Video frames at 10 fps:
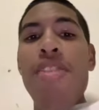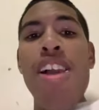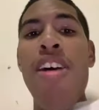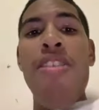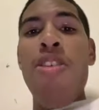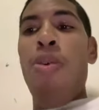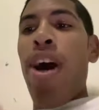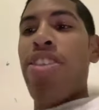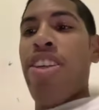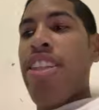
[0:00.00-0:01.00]
I don't know why
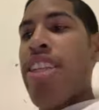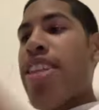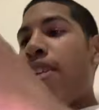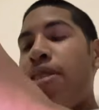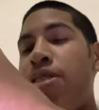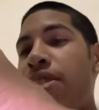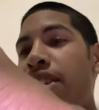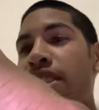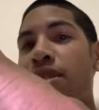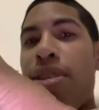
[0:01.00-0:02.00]
I drink like that with two
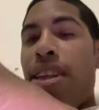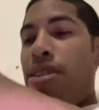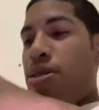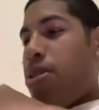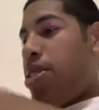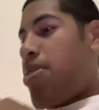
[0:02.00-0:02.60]
hands, but that was weird.